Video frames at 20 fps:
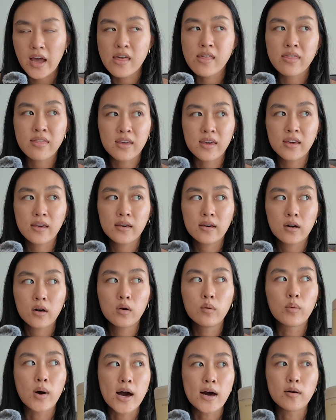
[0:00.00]
I think,
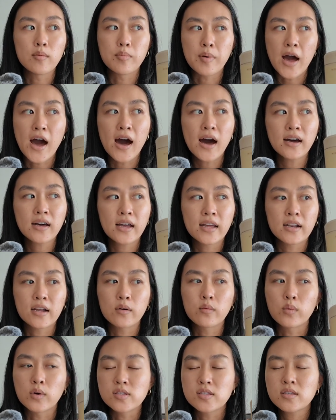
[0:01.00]
a while back, and
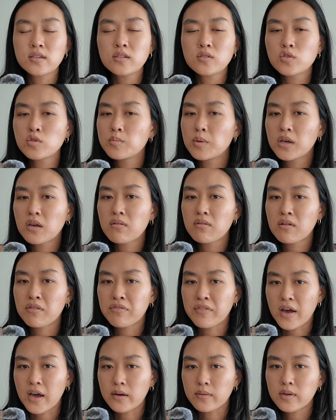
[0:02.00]
I wasn't too big of a
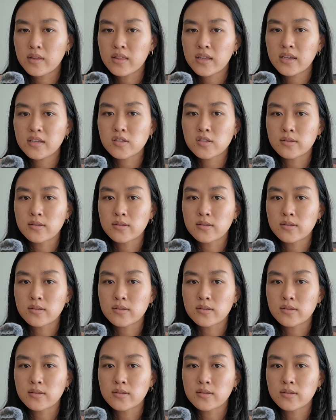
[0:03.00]
fan with it.